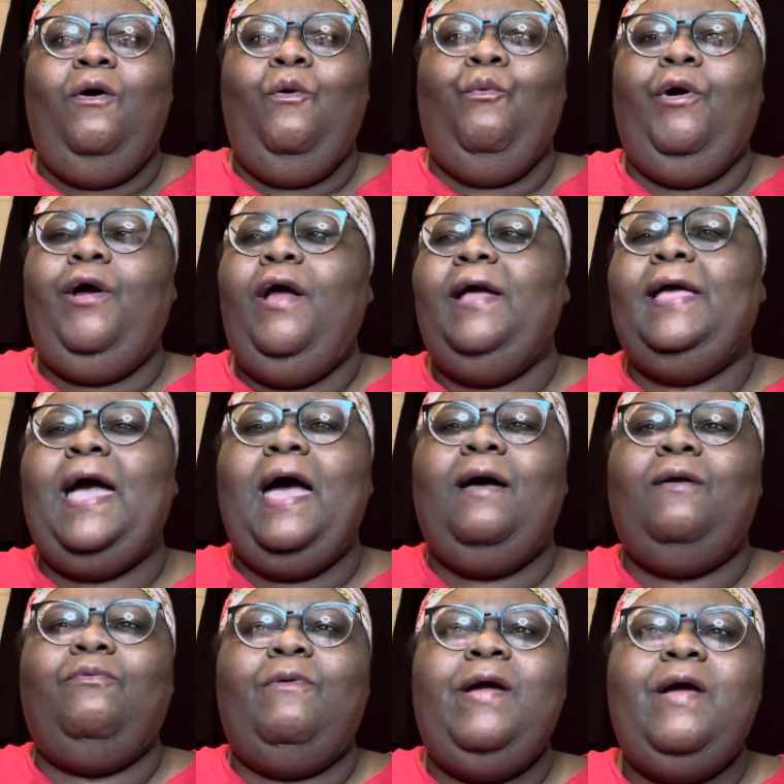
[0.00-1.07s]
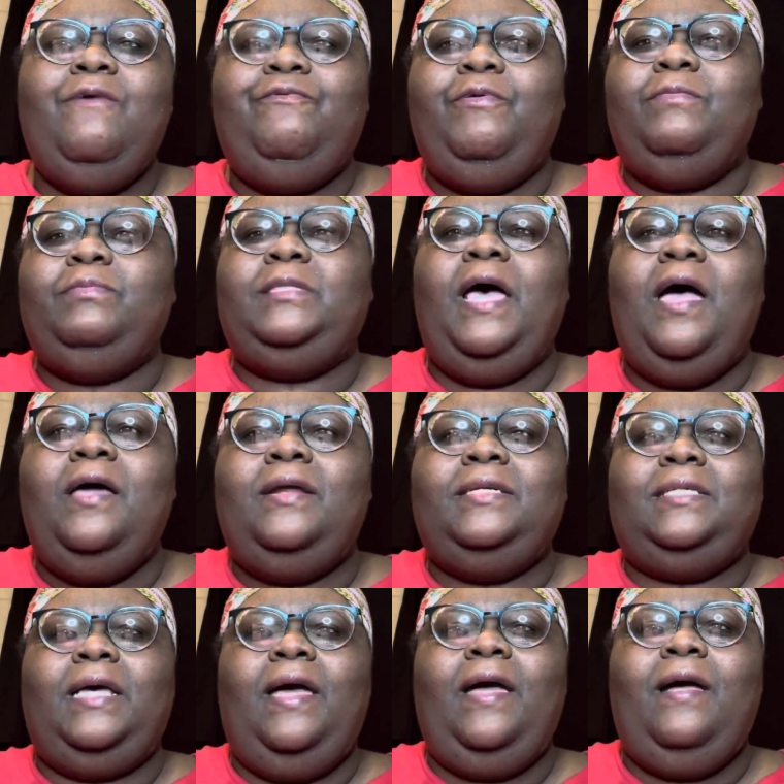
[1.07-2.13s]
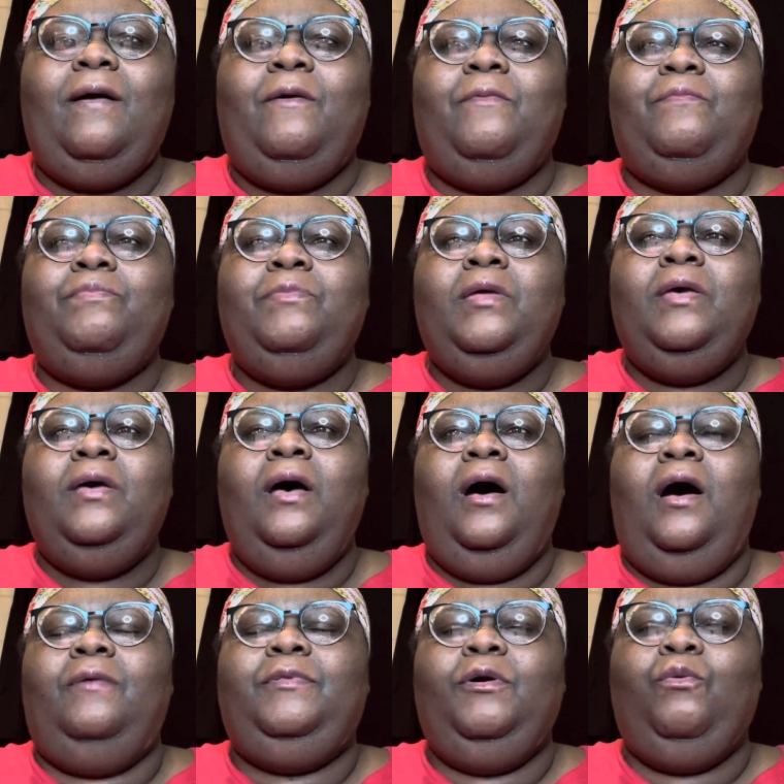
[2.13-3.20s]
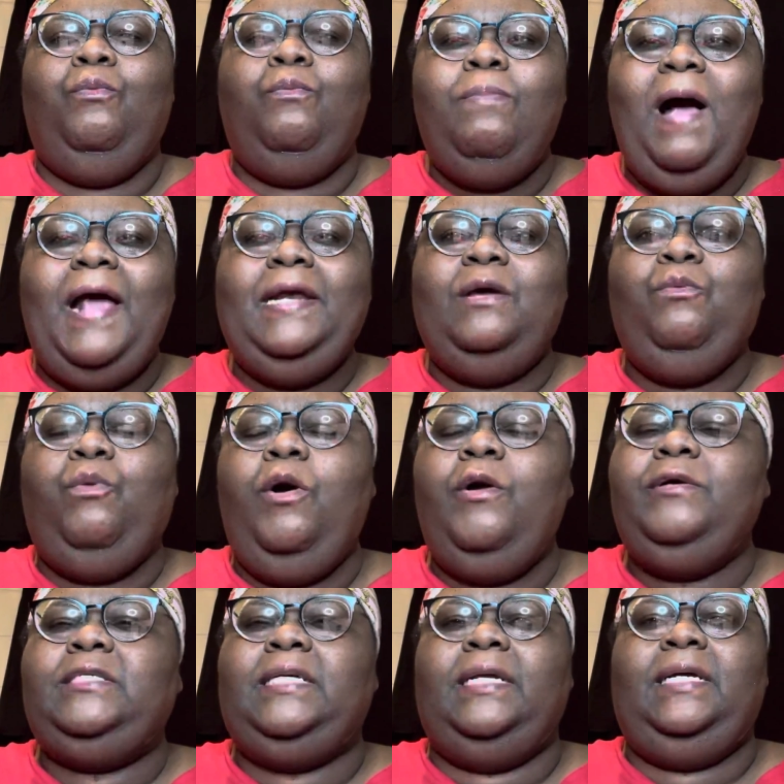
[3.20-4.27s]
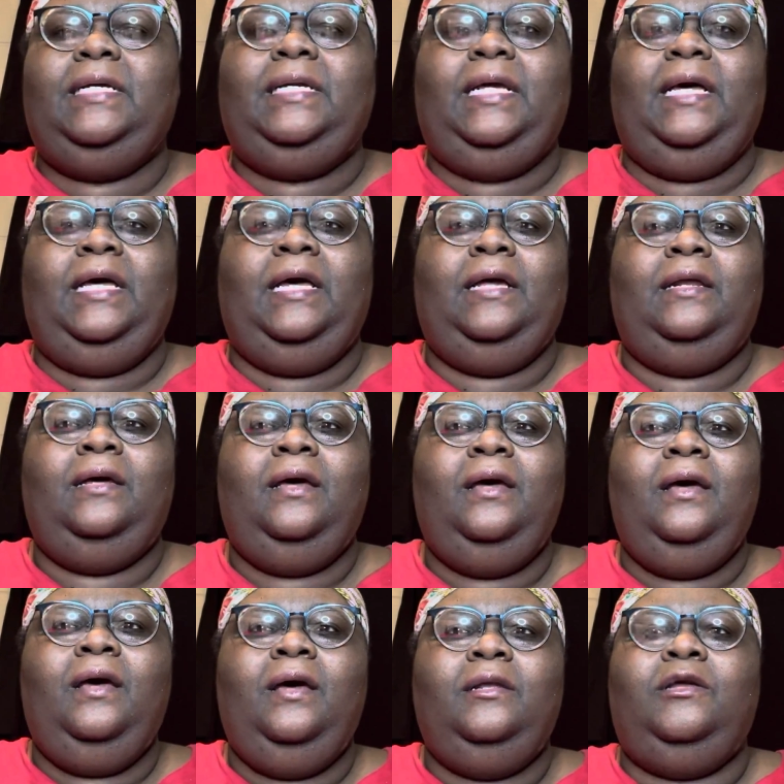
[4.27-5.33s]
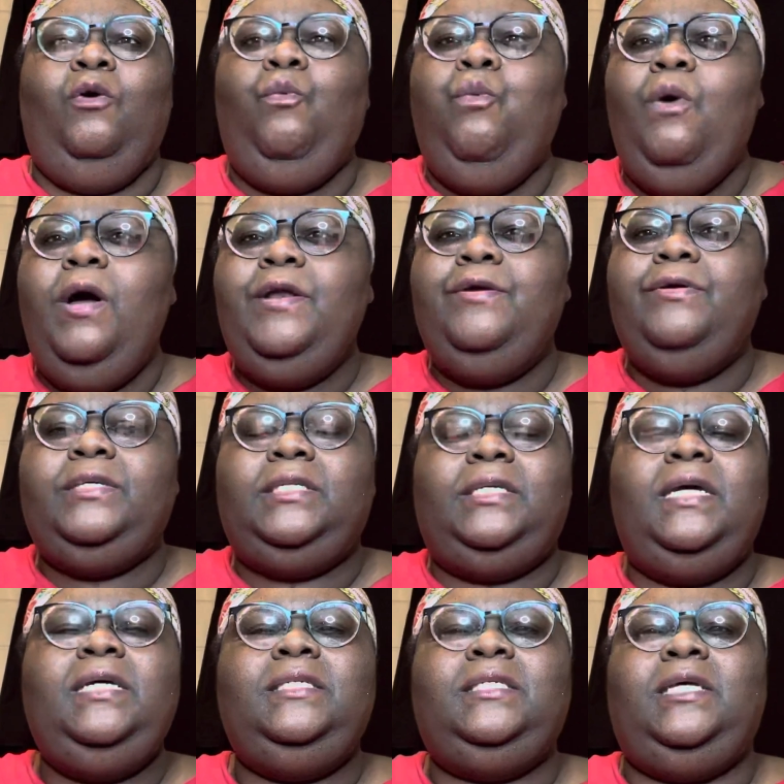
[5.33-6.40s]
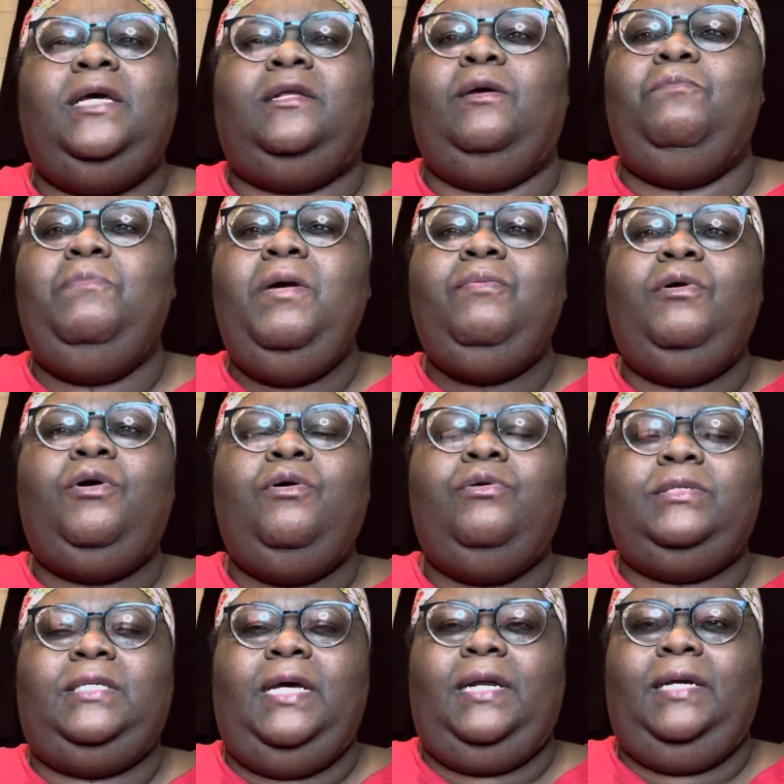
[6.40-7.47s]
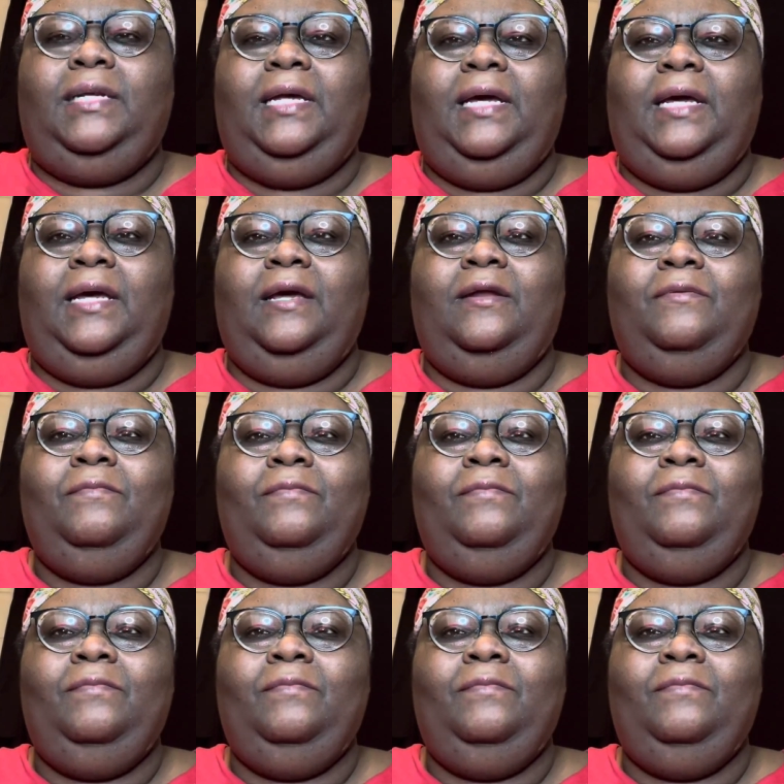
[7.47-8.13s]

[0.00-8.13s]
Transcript: Word got around from town to town of the mighty works that he did, the wondrous things the miracles that he did.